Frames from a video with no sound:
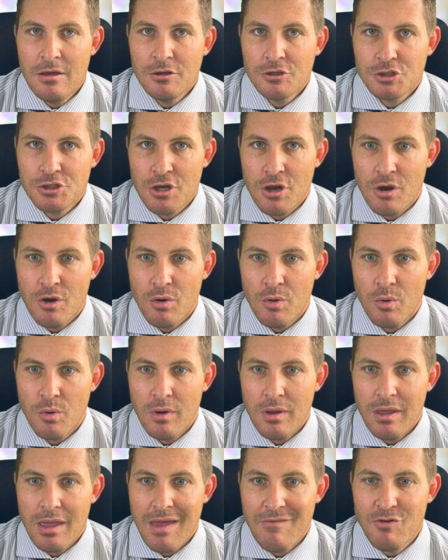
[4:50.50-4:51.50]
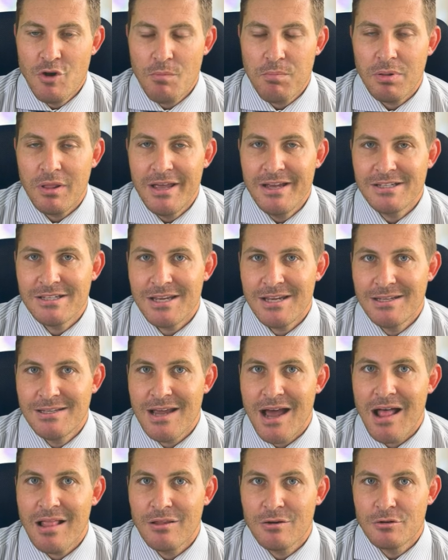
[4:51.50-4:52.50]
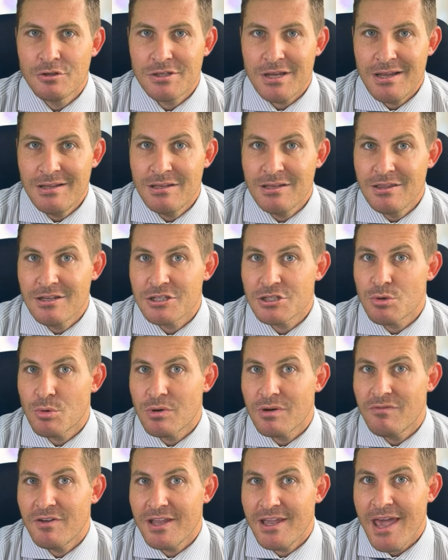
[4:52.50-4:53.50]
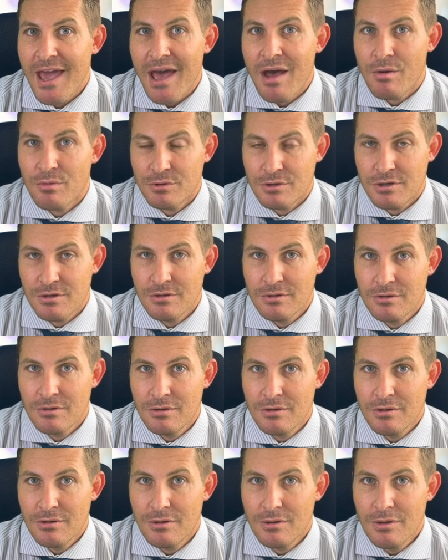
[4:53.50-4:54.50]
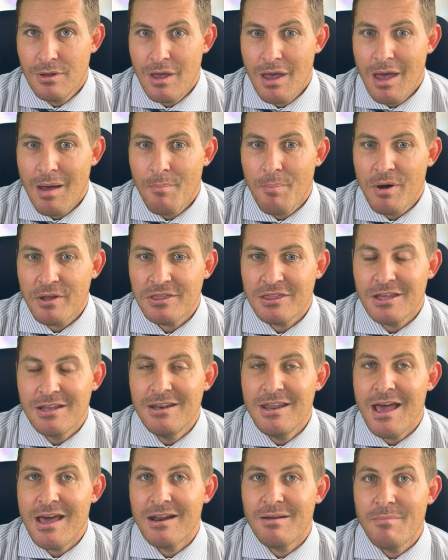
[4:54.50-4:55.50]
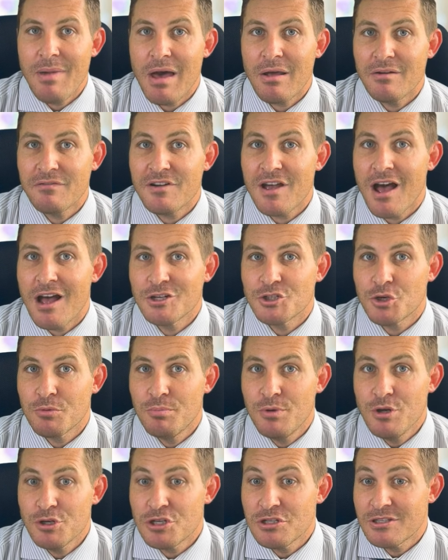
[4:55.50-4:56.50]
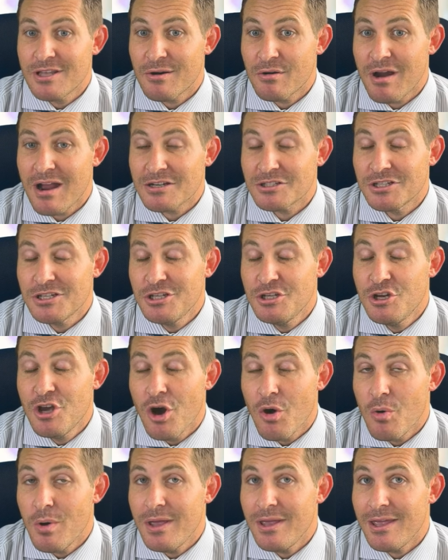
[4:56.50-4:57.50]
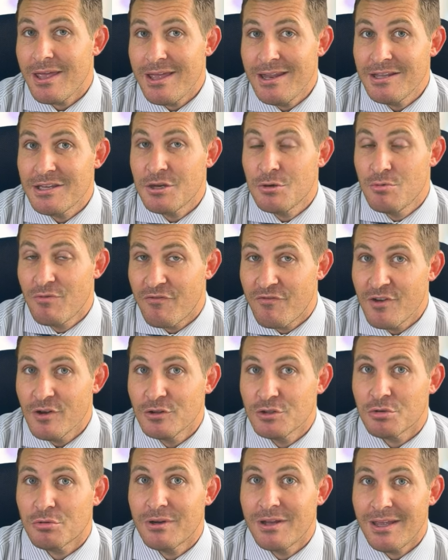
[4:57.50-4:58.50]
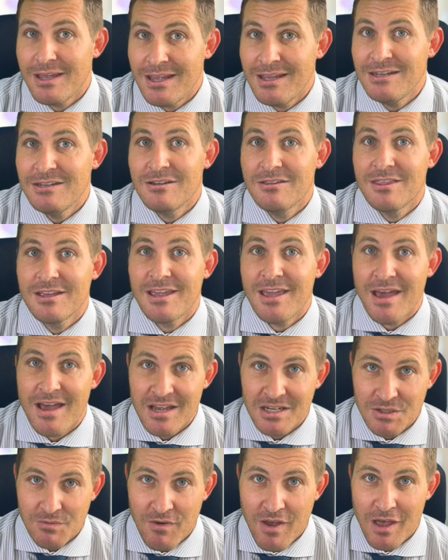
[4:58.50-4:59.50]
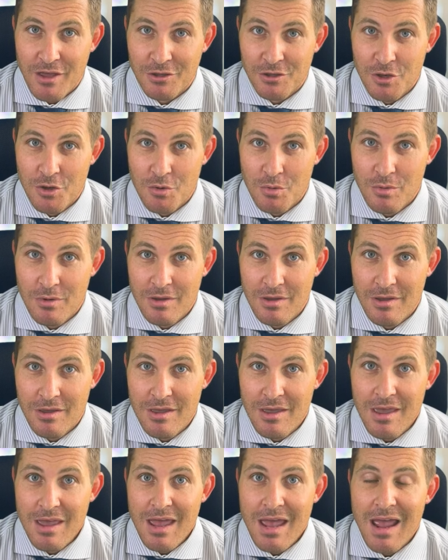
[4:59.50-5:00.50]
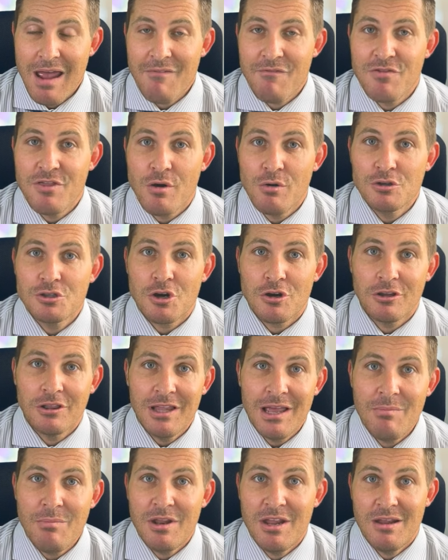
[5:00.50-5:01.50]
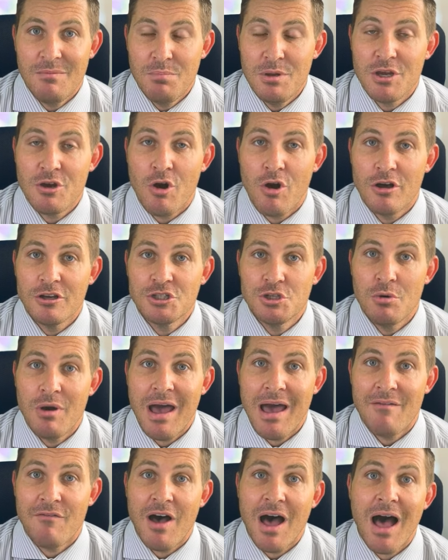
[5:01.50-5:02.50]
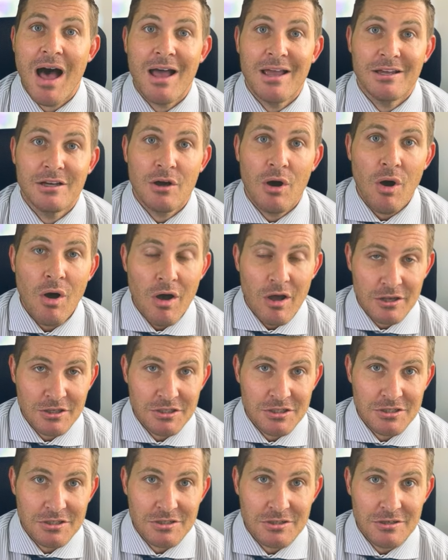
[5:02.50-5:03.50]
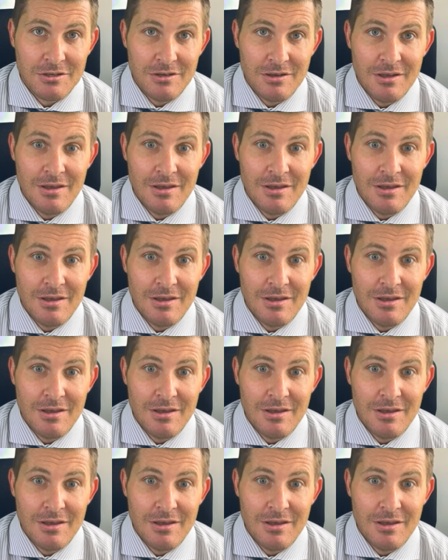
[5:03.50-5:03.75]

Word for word: So if you're placing dollars into this sort of account, but the net amount of contributions that are actually going into, filtering into the cash value If those are limited because you have high costs,